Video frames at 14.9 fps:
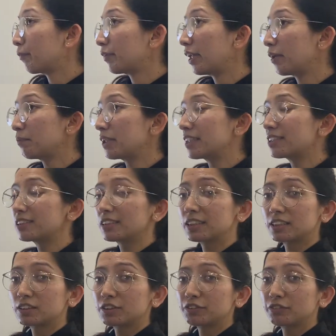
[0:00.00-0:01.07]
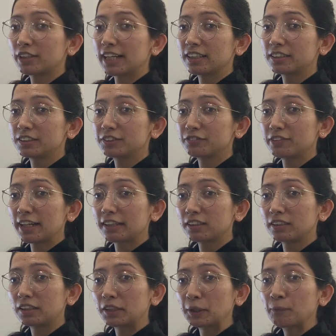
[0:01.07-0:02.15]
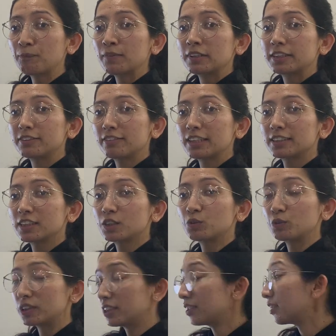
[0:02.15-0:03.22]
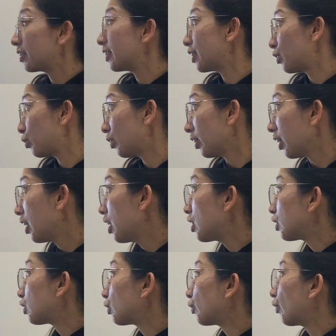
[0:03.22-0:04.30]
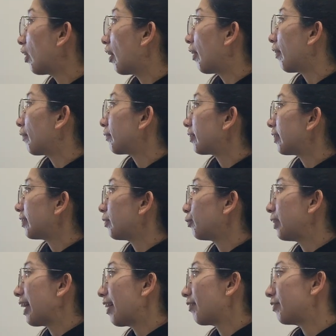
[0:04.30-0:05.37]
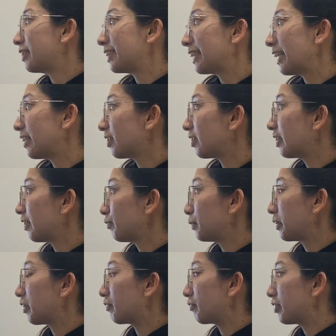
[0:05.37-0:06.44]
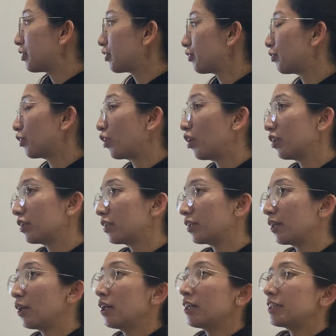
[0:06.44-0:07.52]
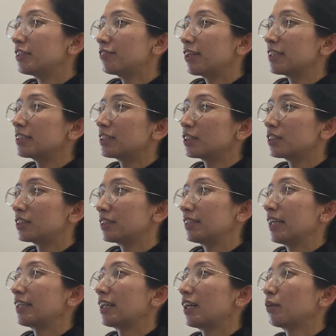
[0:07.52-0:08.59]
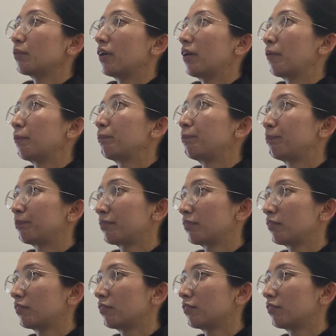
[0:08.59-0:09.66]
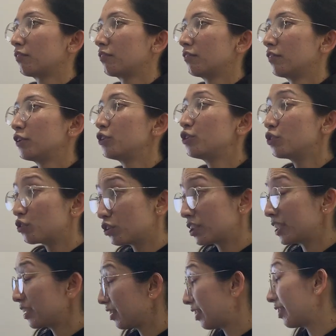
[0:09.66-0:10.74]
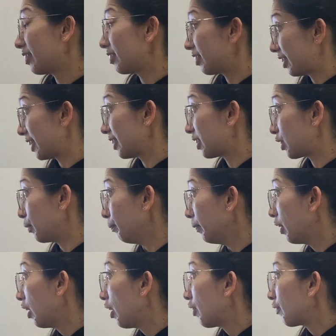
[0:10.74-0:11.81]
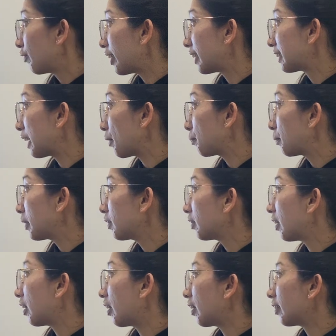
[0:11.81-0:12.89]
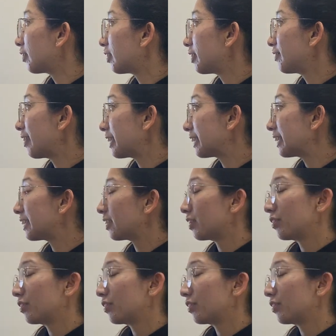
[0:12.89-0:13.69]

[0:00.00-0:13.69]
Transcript: Naming is necessary for identifying the devices within the network. So we have decided a naming convention for all the devices that are used in the system. For example, the devices